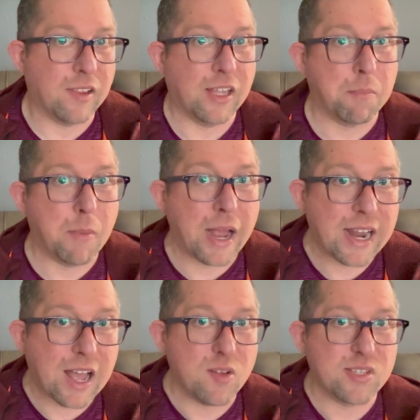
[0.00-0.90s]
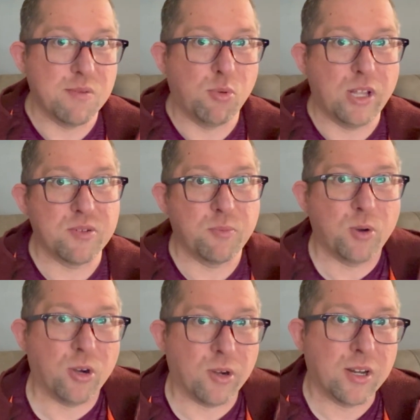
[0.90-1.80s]
Like my house in Pleasant
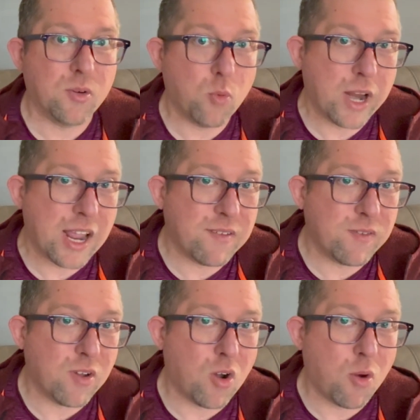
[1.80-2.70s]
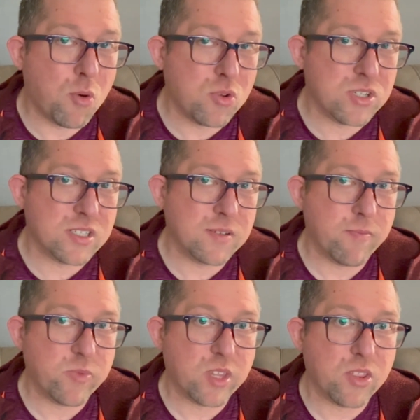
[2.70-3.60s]
Prairie, we have almost
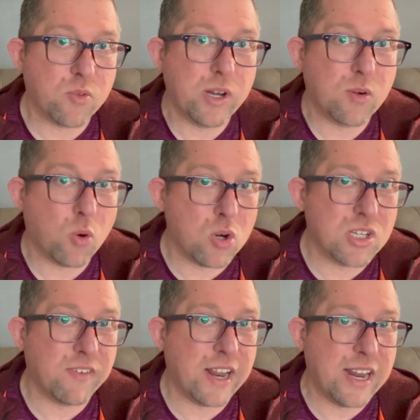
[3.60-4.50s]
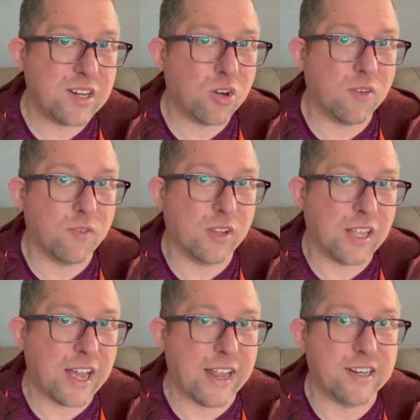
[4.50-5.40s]
3/4 of an acre of a
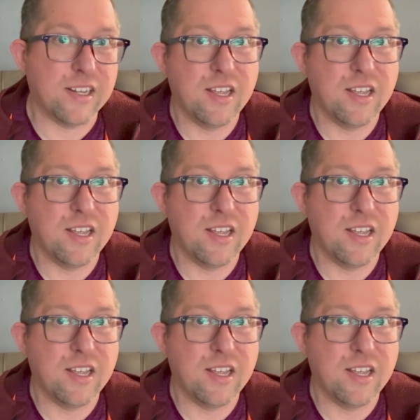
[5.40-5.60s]
lot.